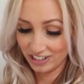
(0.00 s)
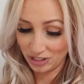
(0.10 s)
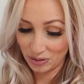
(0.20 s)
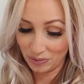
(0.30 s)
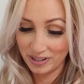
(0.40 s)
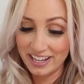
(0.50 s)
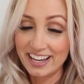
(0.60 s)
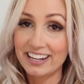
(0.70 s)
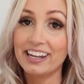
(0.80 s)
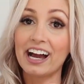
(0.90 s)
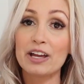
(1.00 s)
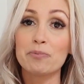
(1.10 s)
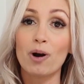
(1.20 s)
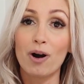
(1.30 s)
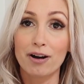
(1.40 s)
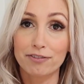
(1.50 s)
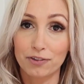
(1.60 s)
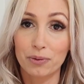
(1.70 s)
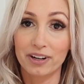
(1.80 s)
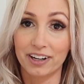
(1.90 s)
do. Now I'm all
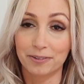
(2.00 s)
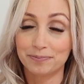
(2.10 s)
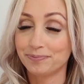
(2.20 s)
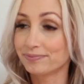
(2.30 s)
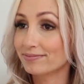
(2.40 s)
for,